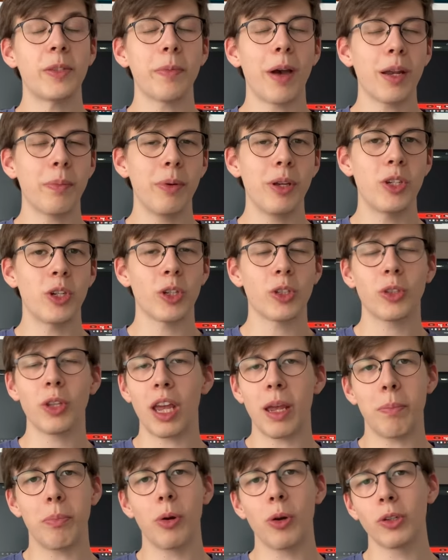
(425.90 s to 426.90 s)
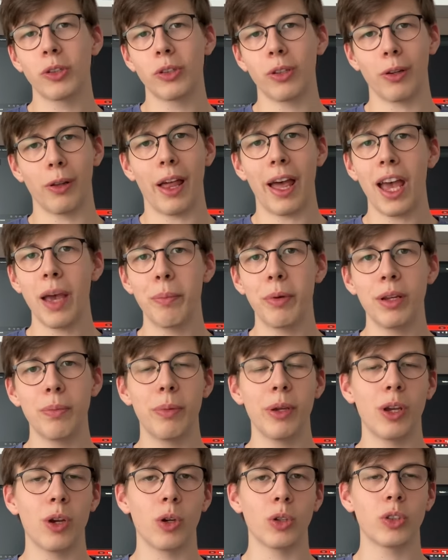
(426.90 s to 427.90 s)
might be just a personal habit
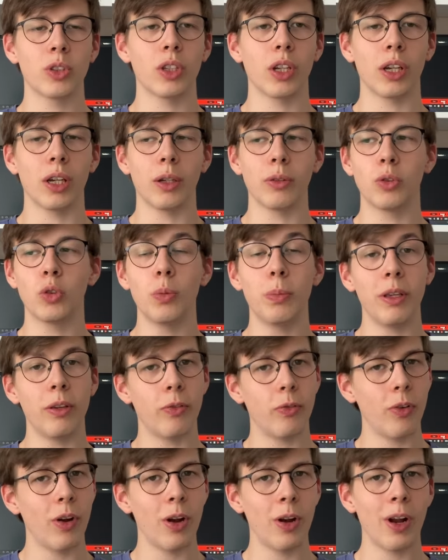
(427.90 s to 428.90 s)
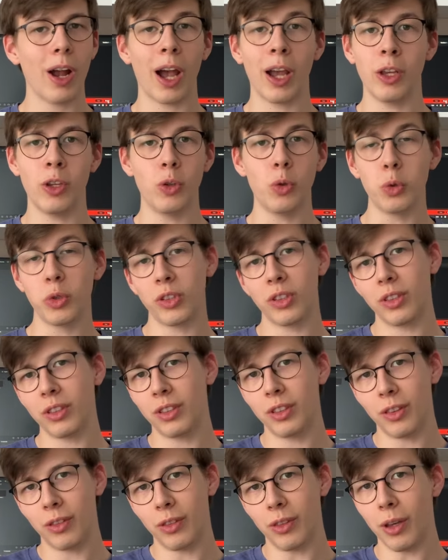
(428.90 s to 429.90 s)
because, to be fair, I used
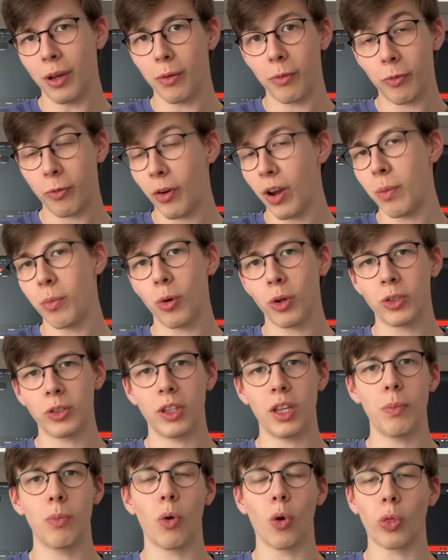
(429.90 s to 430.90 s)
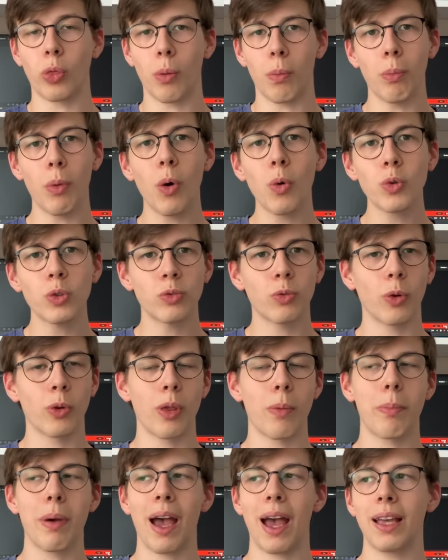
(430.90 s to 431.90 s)
the Framework's keyboard the most for the
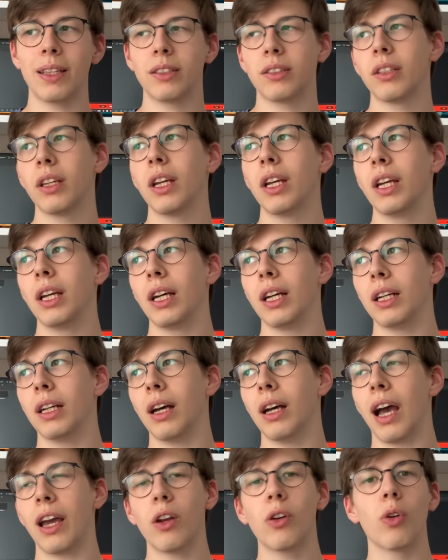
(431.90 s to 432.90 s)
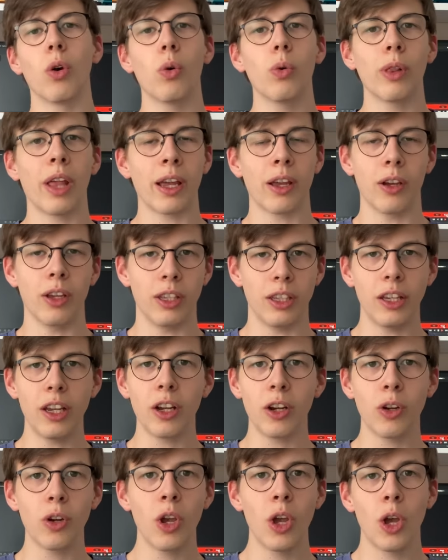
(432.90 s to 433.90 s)
past, I don't know, like a
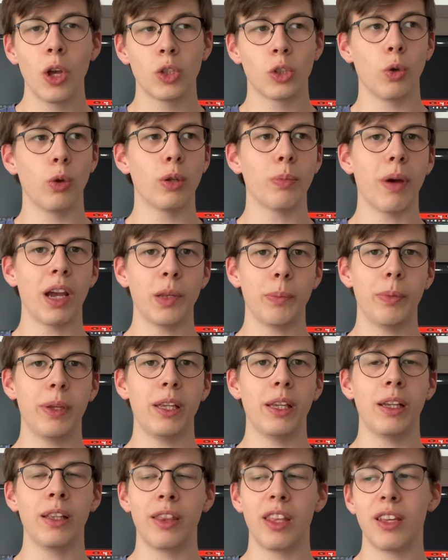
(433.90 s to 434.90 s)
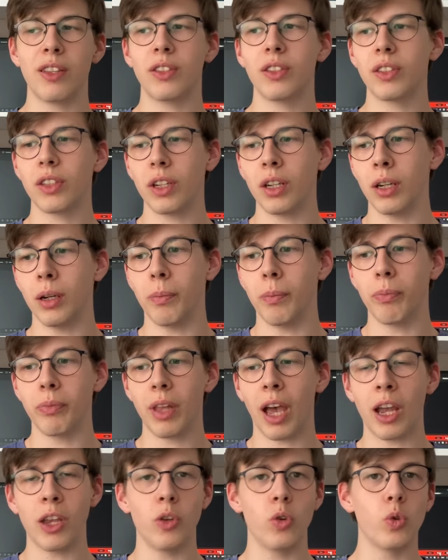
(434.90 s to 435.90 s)
year. So it might be this,
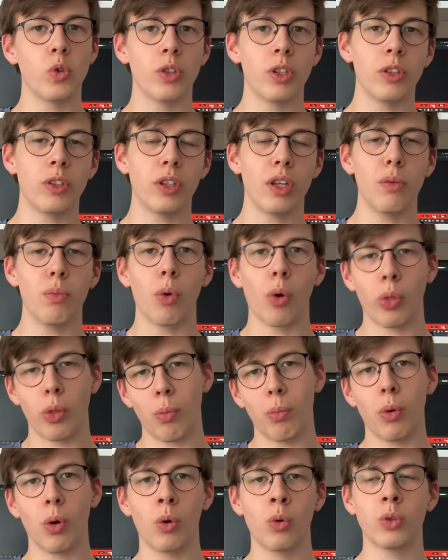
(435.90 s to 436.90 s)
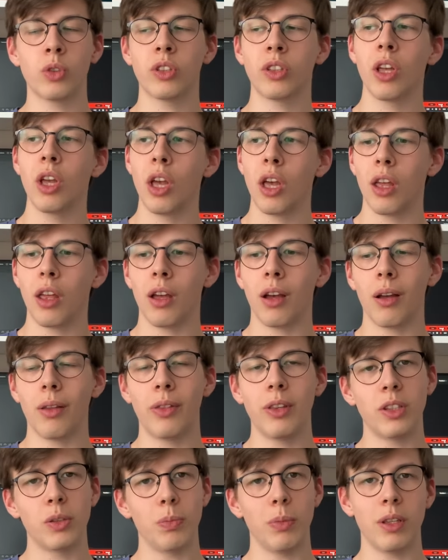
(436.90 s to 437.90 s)
I use this keyboard the most.
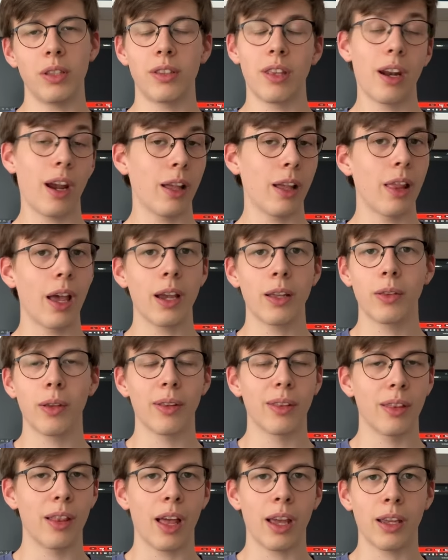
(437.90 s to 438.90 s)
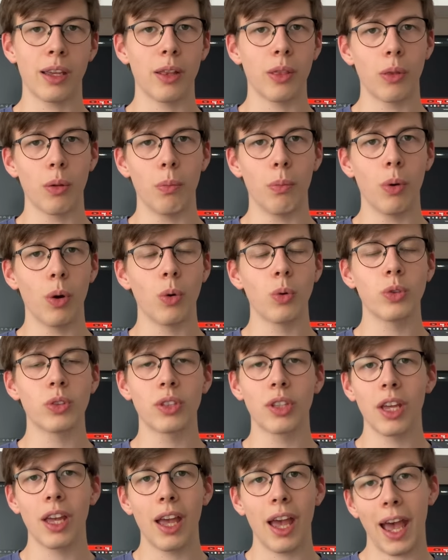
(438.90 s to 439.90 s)
This means that I like it the
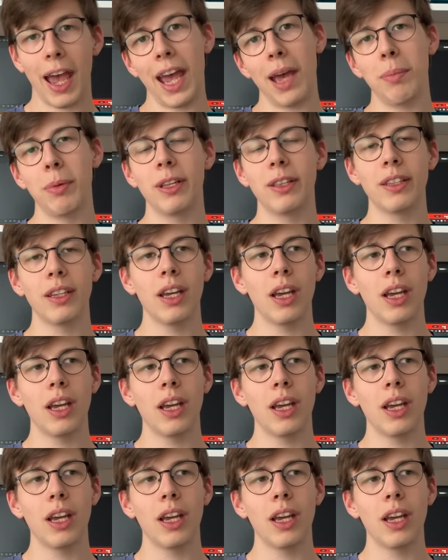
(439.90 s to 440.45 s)
most habit.